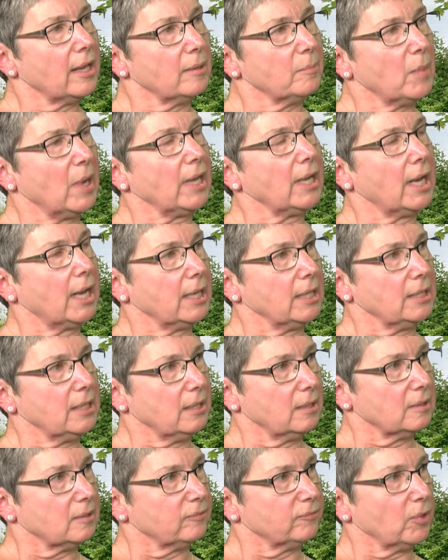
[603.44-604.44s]
of my
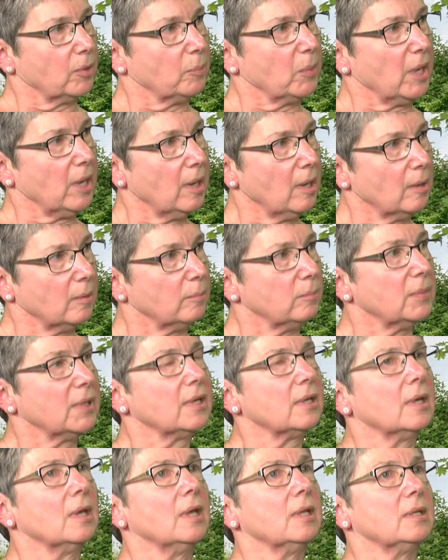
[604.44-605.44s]
ideas from him
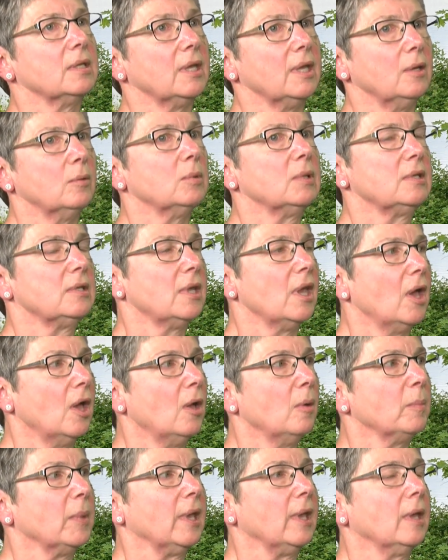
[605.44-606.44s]
because he would tell
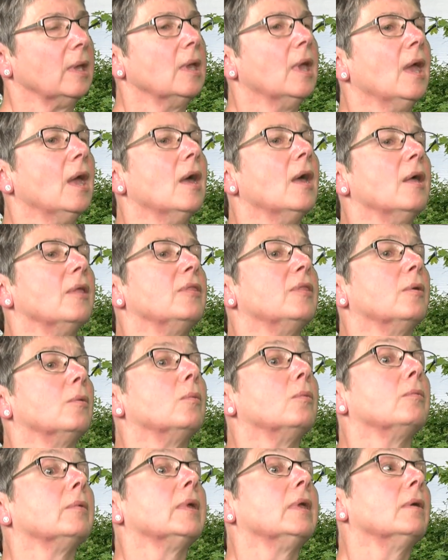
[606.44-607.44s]
me the
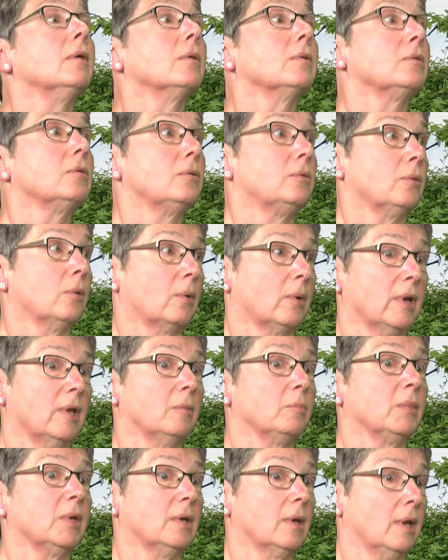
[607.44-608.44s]
real story
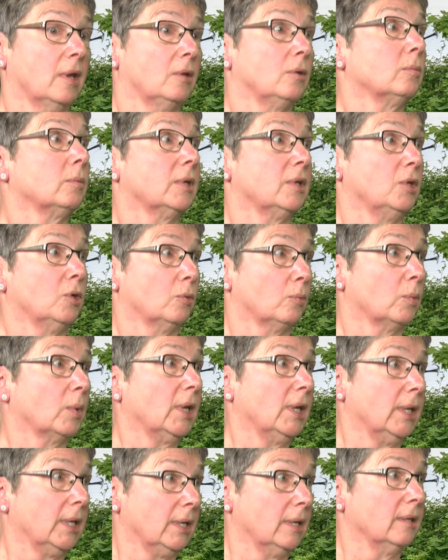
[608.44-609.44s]
behind what you're right.
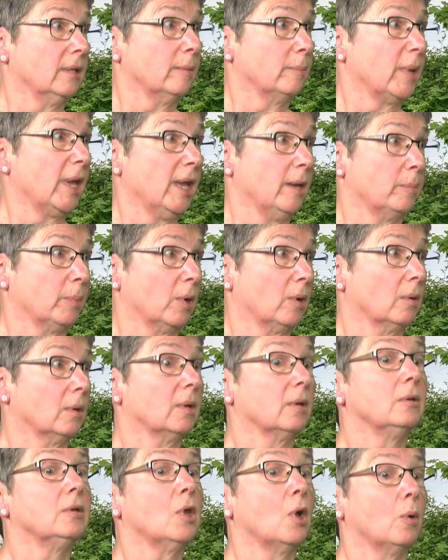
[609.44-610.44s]
reading in the paper.
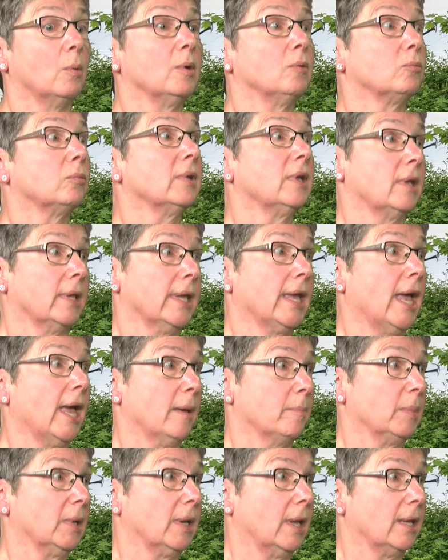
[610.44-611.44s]
No, right. it really
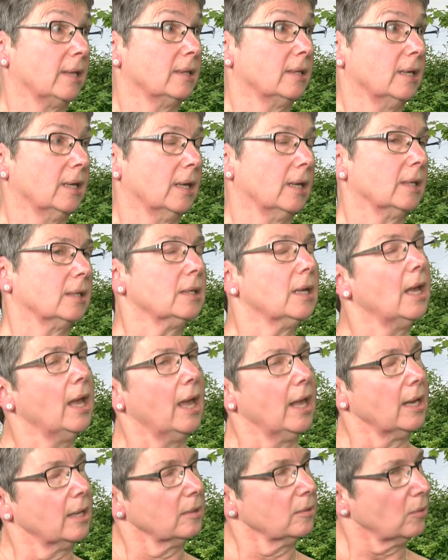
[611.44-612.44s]
happened like this.
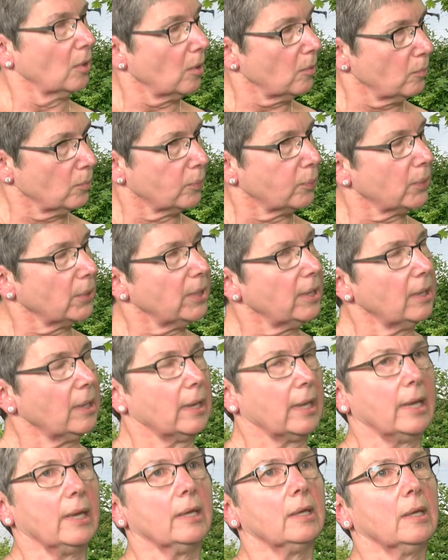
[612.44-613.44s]
And I, oh,
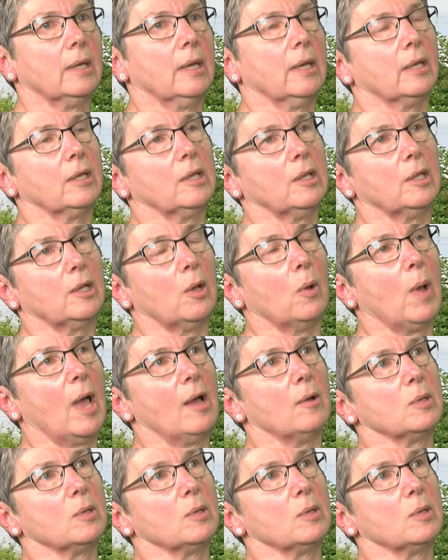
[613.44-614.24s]
really? You know, I